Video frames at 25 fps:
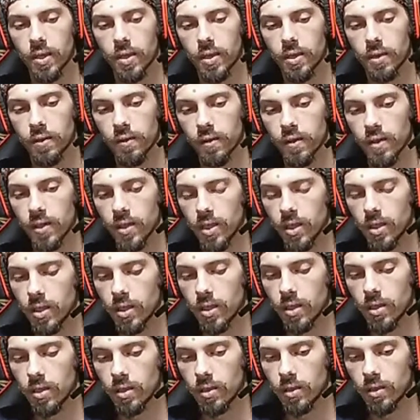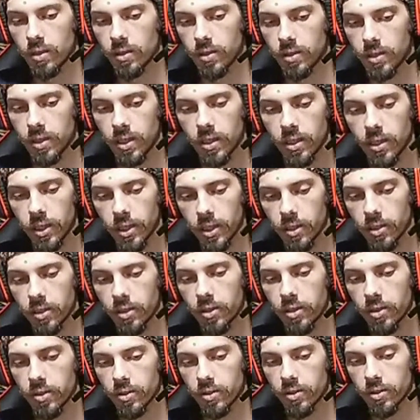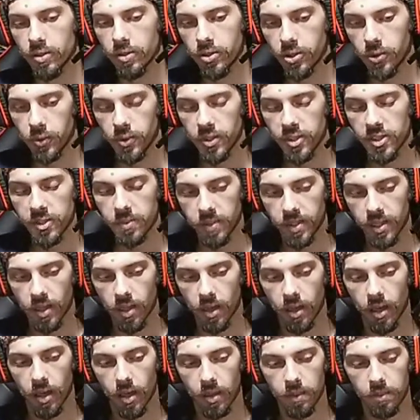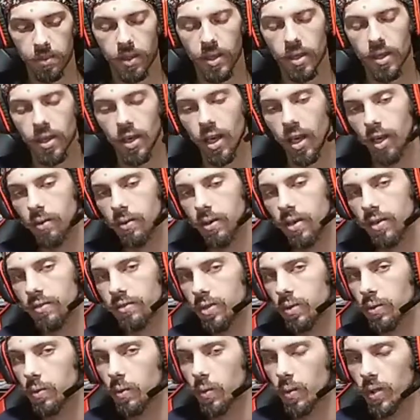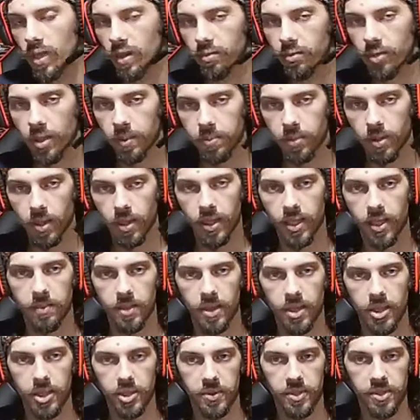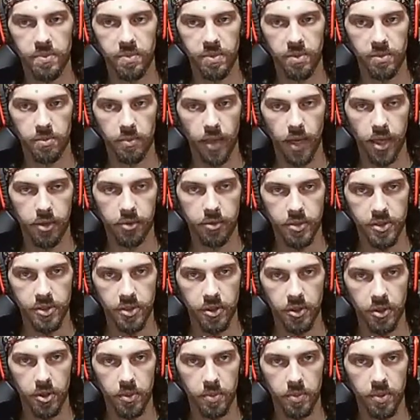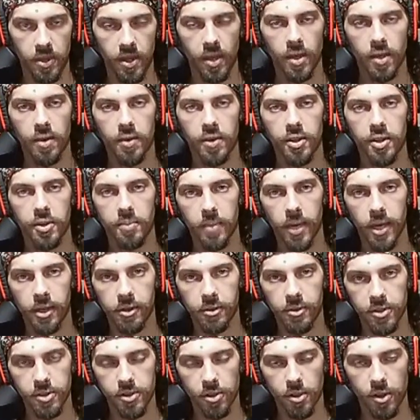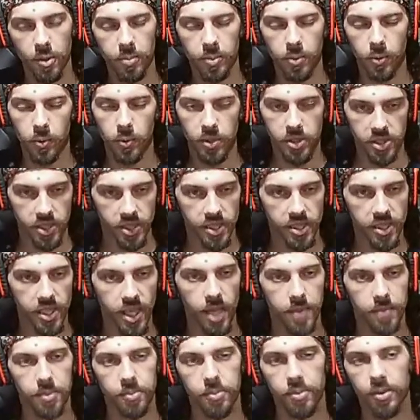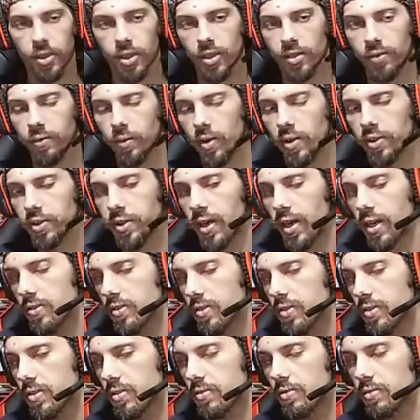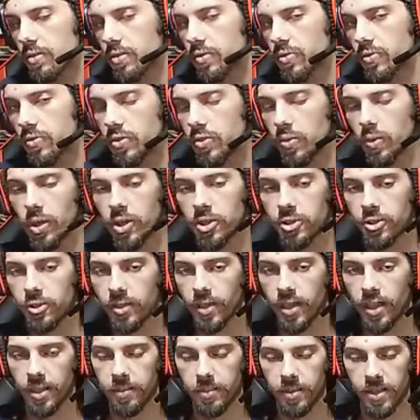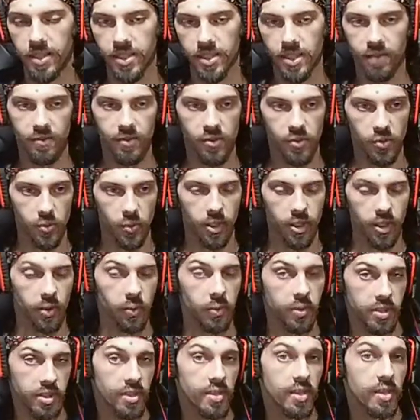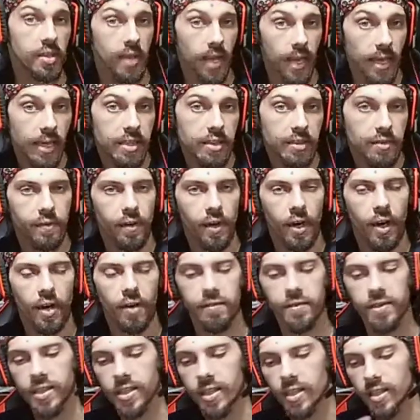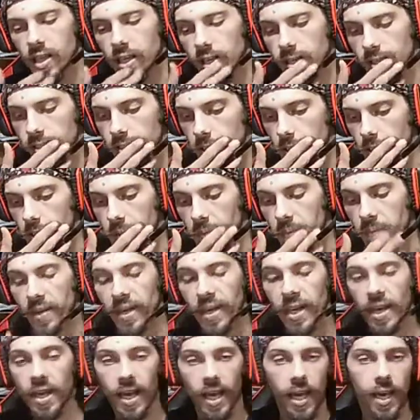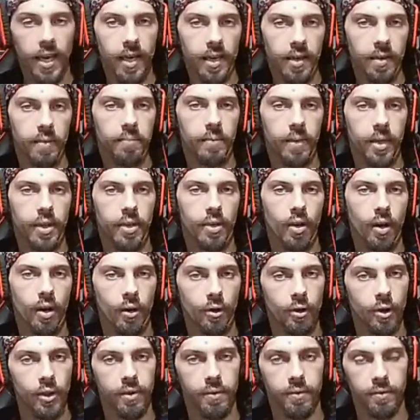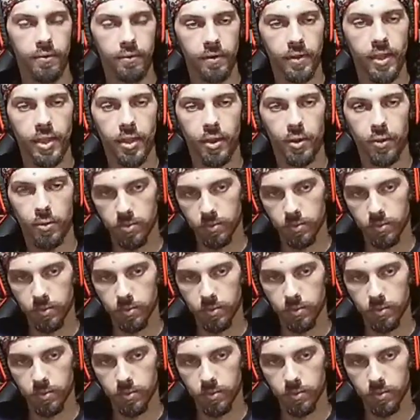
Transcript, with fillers: the D-Link USB hub. However, whenever I plug in my USB microscope, the microscope, which is capable of 1280 by 720, which is the native of the Akaso, and my current video